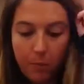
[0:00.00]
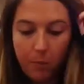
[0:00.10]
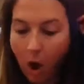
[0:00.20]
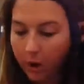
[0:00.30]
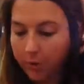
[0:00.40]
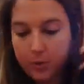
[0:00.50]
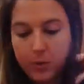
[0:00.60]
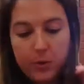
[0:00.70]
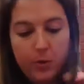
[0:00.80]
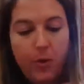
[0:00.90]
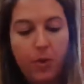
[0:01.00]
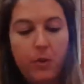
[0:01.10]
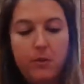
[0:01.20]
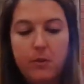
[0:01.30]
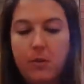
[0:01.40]
walkthroughs for
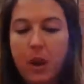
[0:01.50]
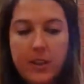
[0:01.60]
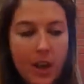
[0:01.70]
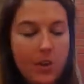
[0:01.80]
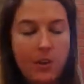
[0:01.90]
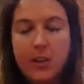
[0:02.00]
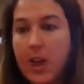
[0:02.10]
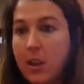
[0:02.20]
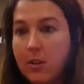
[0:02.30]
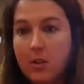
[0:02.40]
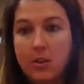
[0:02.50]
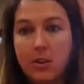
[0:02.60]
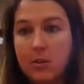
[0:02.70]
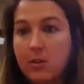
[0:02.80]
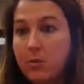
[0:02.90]
non-tenured and tenured, and
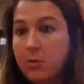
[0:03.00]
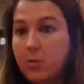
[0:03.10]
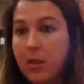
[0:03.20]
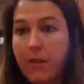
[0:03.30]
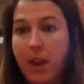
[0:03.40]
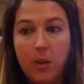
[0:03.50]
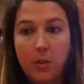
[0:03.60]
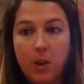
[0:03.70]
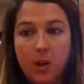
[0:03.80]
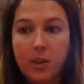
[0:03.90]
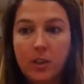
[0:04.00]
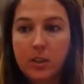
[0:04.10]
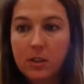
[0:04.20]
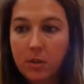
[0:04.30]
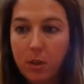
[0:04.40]
do the evaluations,
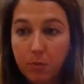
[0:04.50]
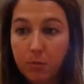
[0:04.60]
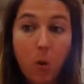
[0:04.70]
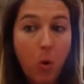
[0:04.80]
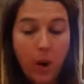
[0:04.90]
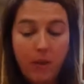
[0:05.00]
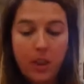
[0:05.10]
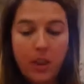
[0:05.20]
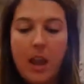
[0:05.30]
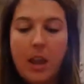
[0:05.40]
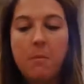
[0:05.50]
record everything.